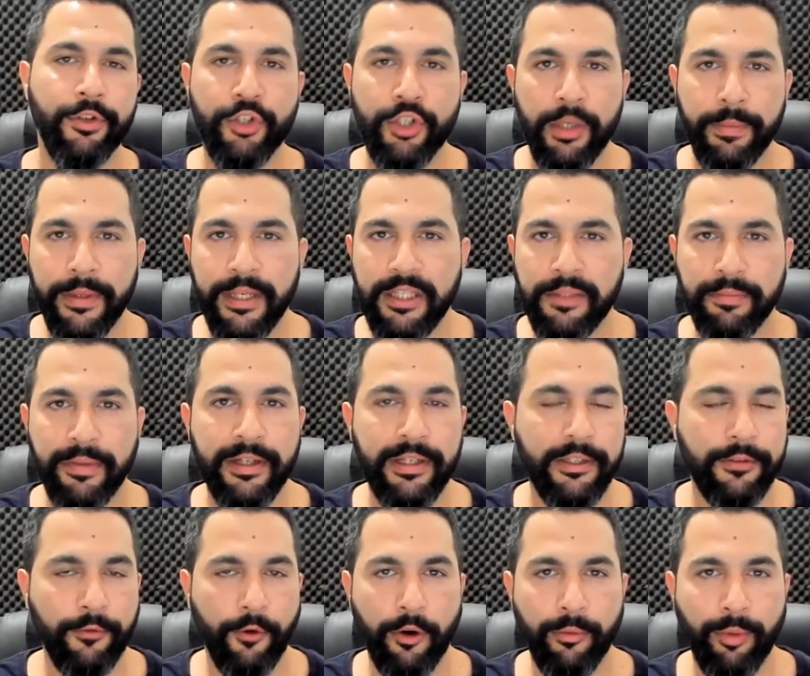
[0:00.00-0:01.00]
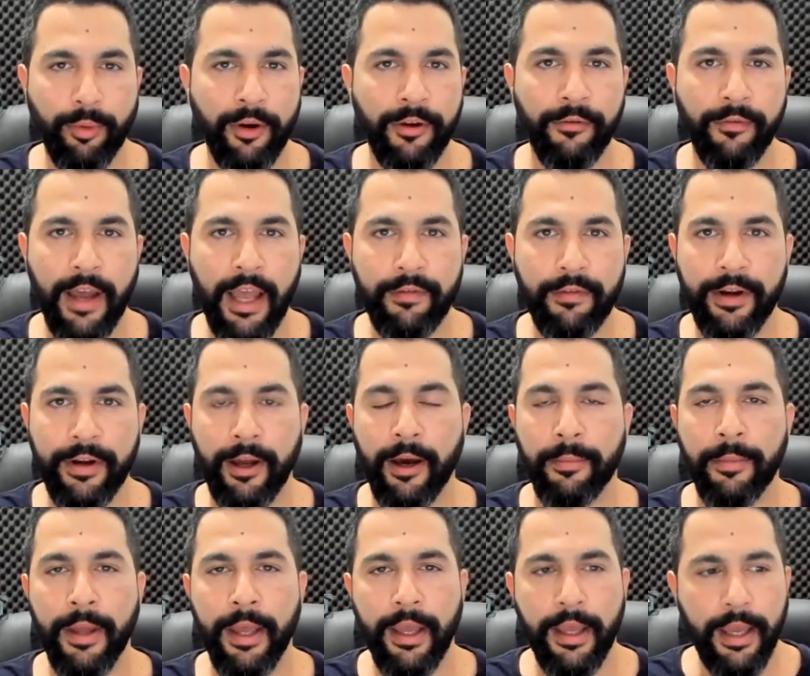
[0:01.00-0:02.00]
If their shipping speed is 4.5 and
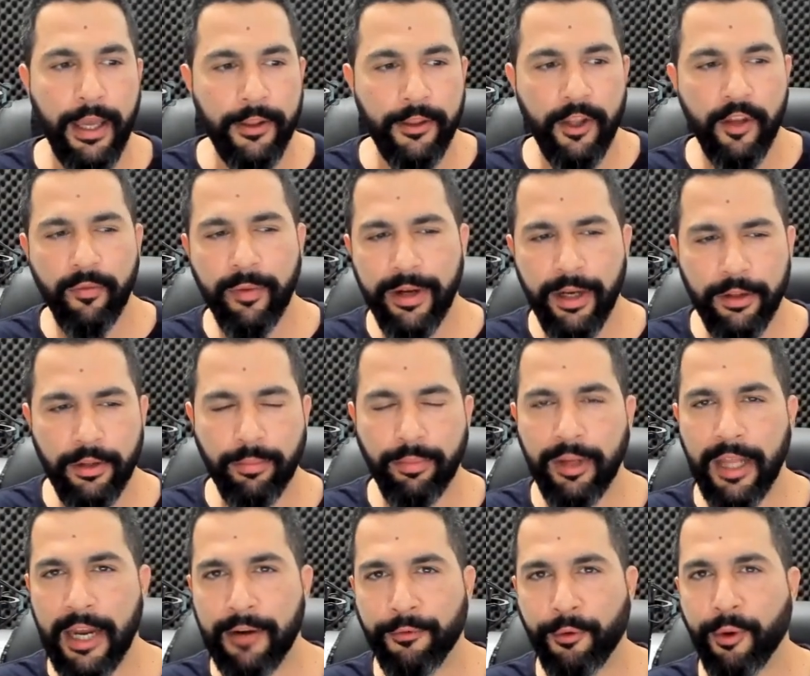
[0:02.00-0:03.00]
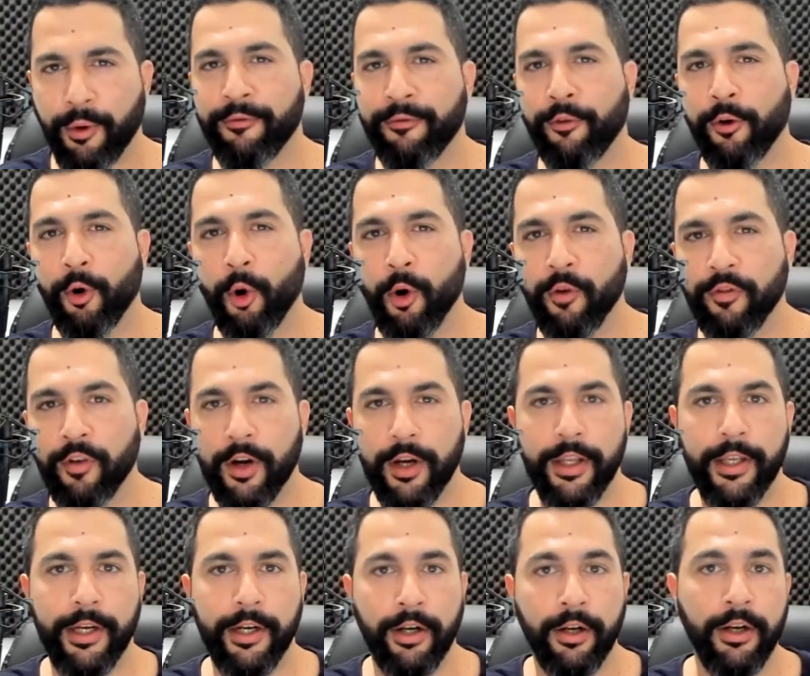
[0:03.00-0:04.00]
up and they've been on the platform for over
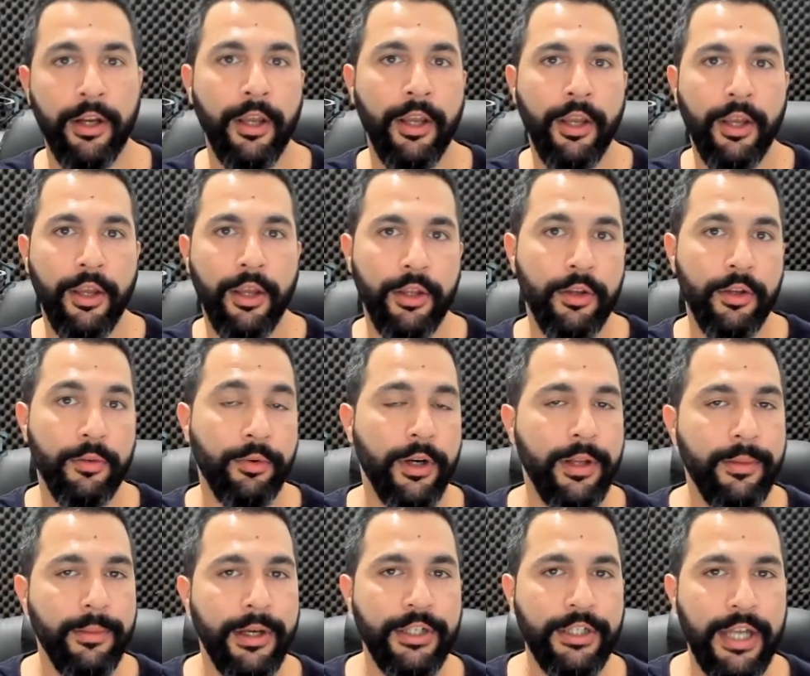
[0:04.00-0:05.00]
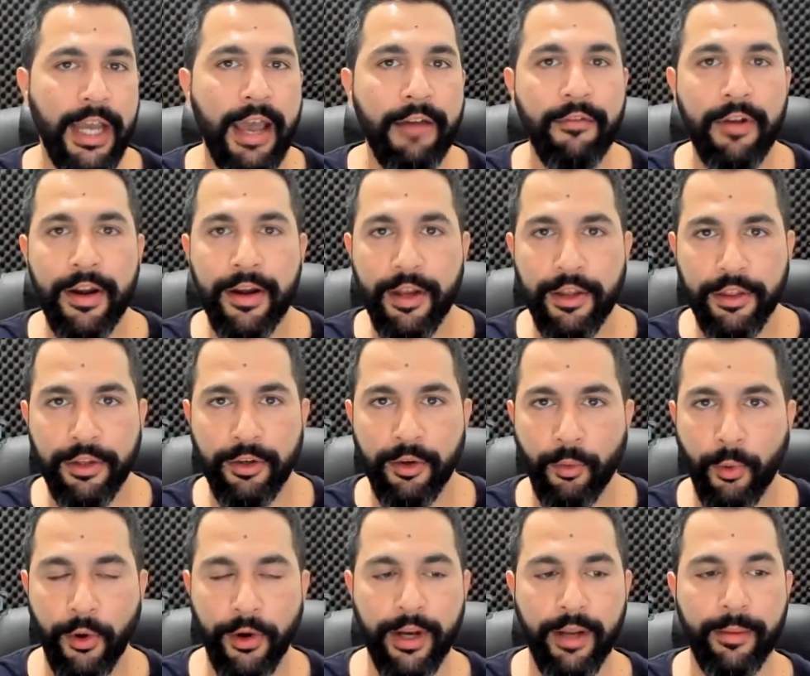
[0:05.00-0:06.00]
a year, you pretty much have nothing to
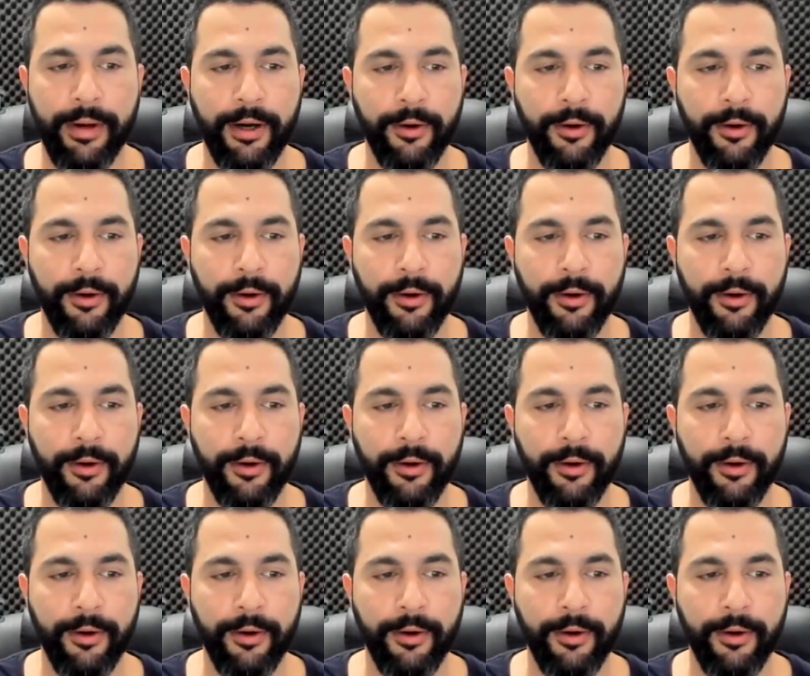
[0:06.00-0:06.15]
worry